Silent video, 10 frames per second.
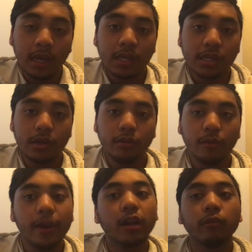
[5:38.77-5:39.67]
So no
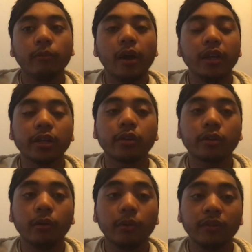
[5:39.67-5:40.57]
matter what, you're
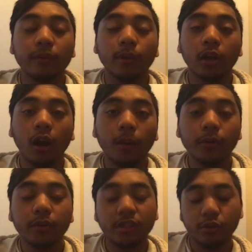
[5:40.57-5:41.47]
going from a
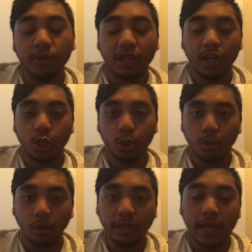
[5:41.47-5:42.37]
combo into a
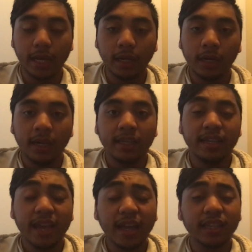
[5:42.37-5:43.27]
control deck.
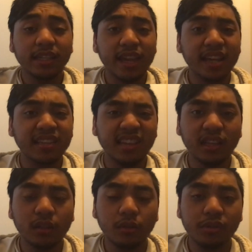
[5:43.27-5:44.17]
Yeah, the deck
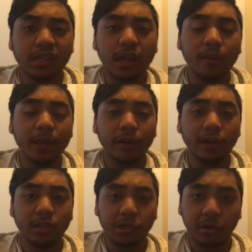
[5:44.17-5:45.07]
did lose
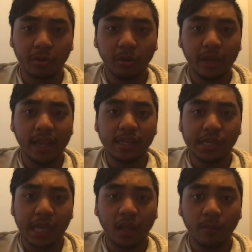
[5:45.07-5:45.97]
Salamangreat Circle and
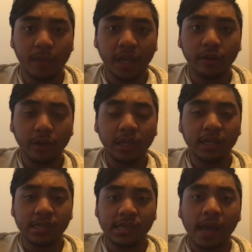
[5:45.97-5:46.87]
Salamangreat
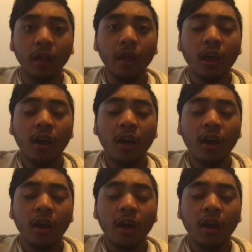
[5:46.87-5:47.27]
Gazelle,